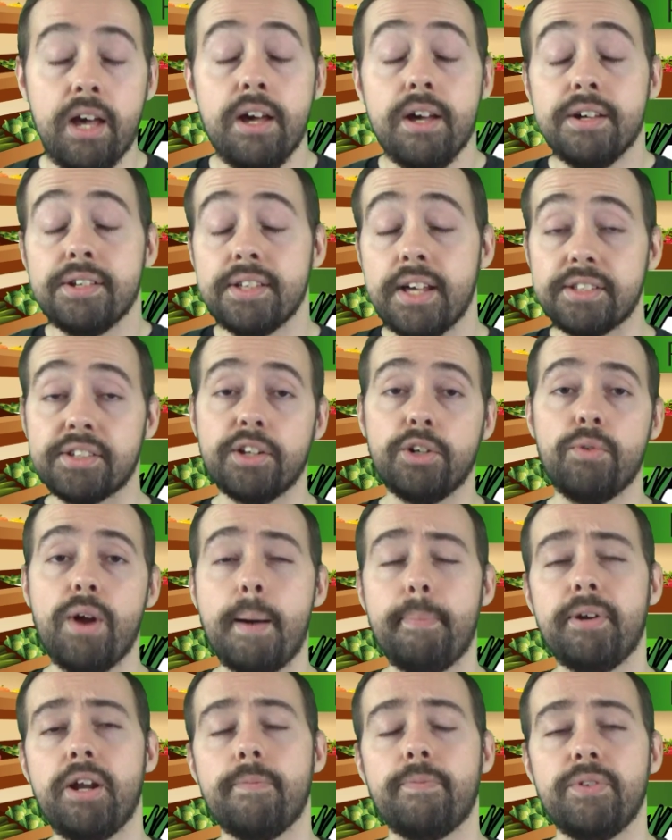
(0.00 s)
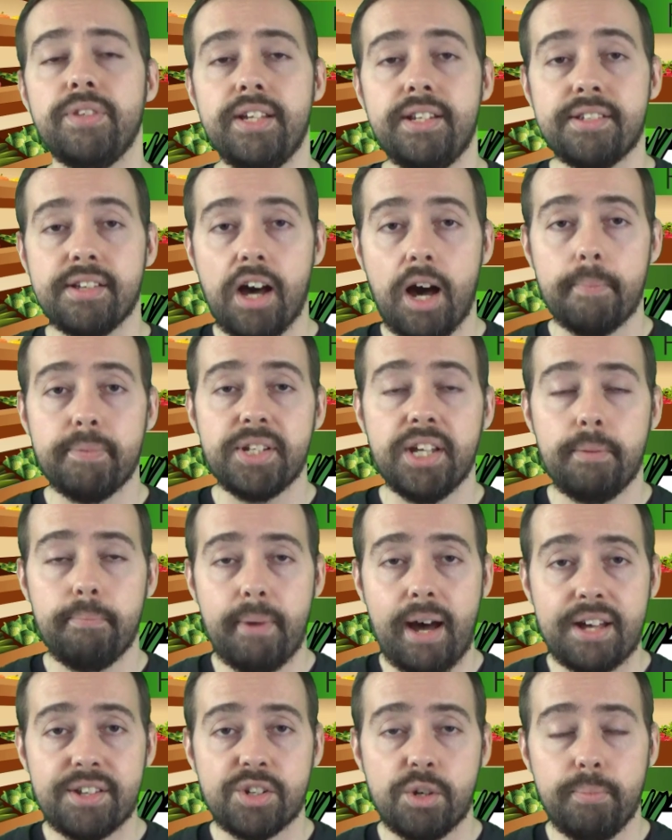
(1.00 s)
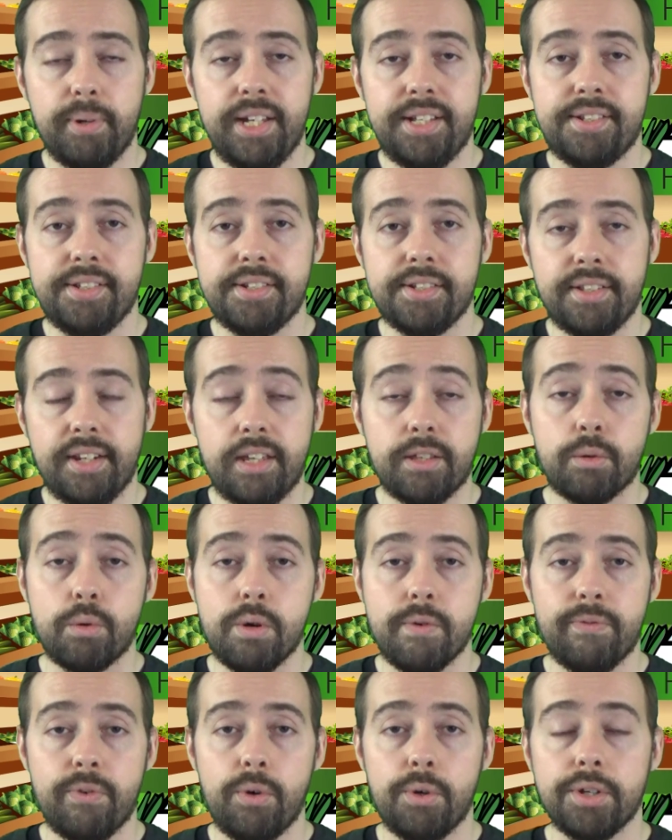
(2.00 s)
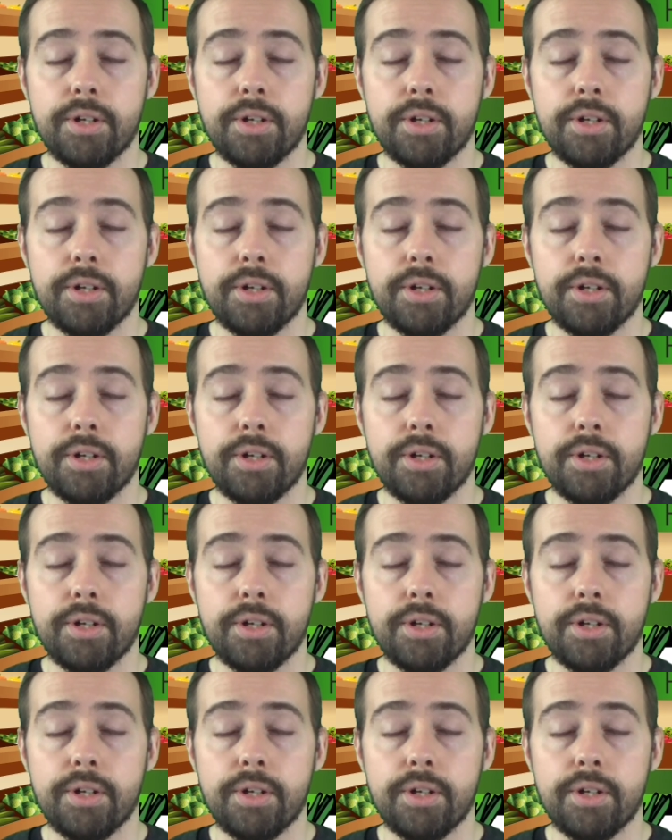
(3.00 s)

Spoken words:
So that's going to wrap it up for the top 10 masterpieces in Aether Revolt.